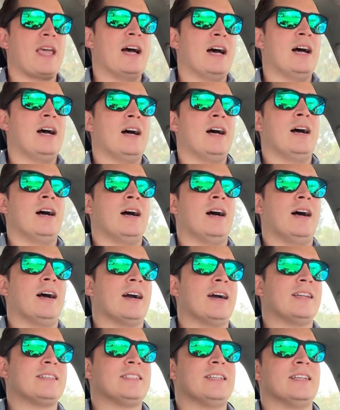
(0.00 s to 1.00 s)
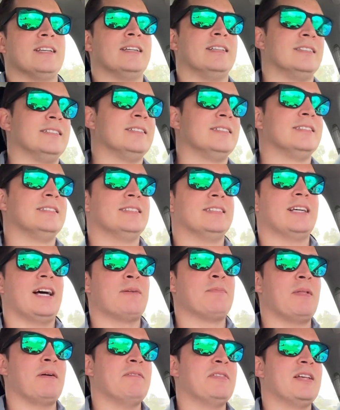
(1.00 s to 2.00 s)
I gotta tell you,
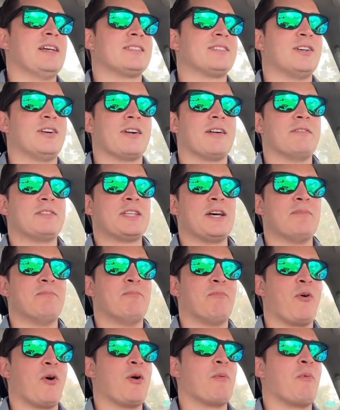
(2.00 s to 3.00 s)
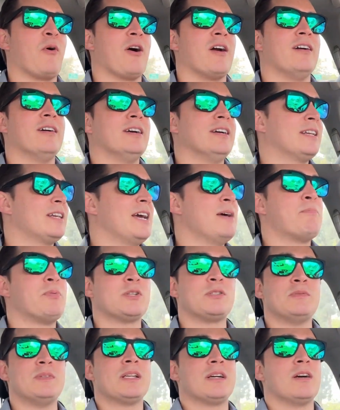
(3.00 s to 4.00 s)
I'm loving that song every time, more and more. It
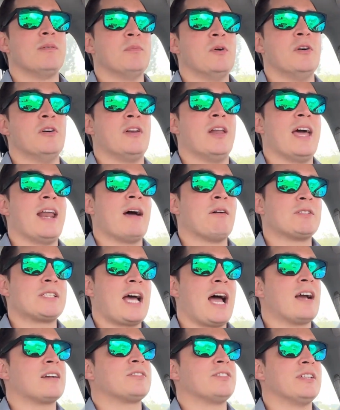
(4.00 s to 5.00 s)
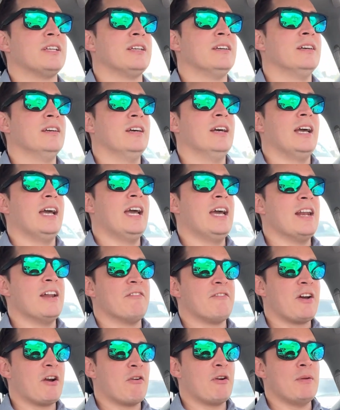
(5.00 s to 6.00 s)
puts me in a good mood, and I was actually in a
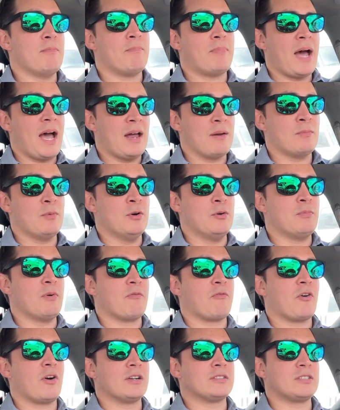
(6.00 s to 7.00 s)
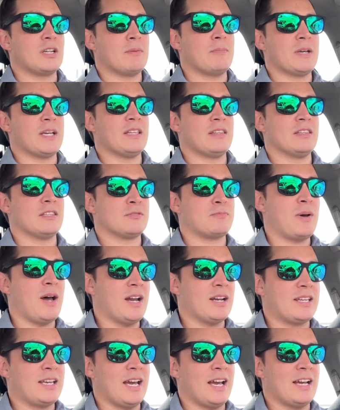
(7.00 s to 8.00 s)
very bad mood before I started making this
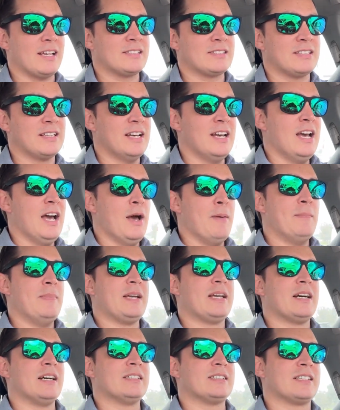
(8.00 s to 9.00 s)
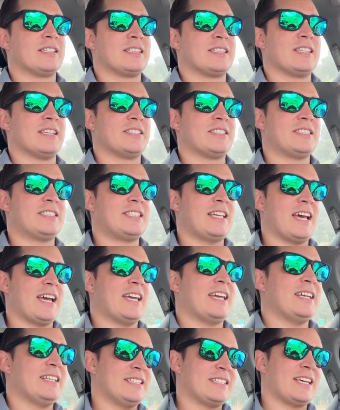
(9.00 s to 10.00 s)
podcast because it's the
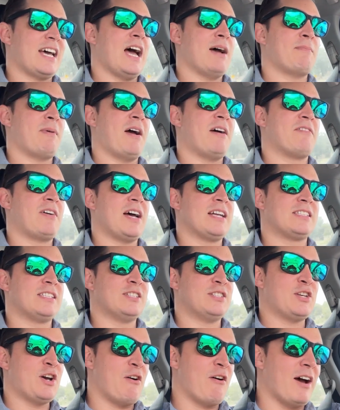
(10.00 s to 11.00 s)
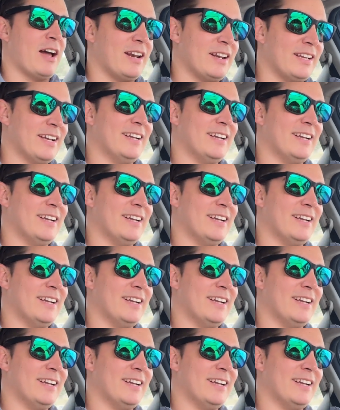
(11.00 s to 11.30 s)
second time I've had to do it.